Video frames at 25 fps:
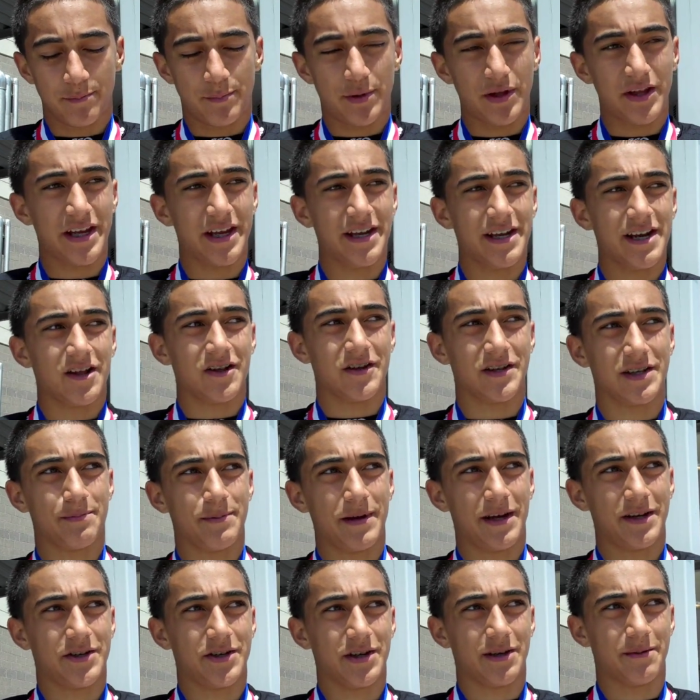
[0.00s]
billion-dollar
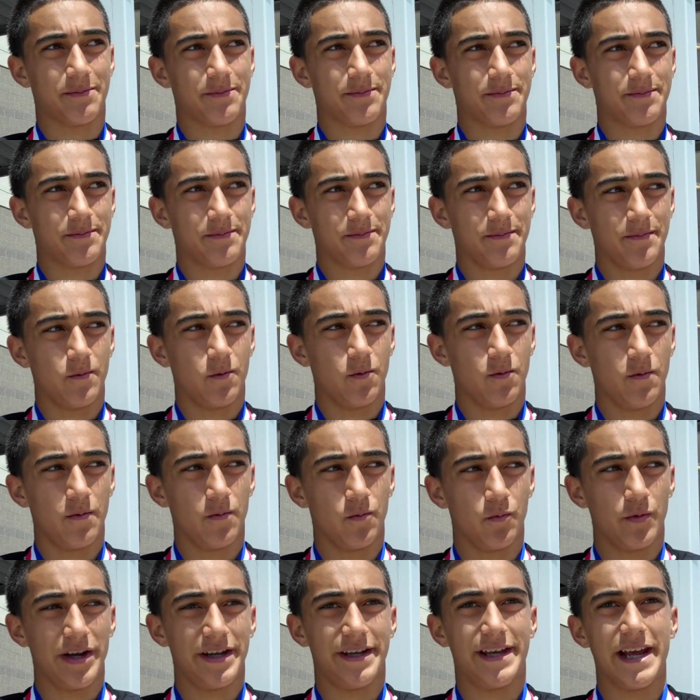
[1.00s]
spaceship
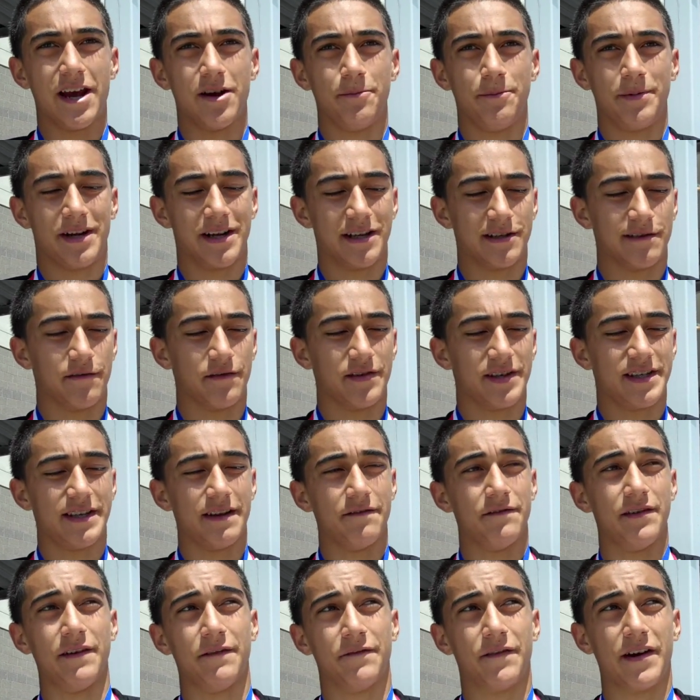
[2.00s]
went down because of a
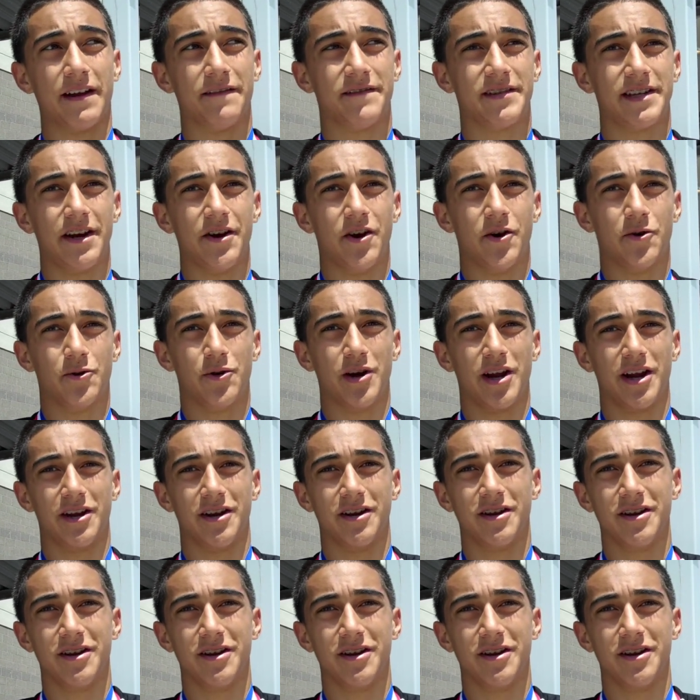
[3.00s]
75-cent oil,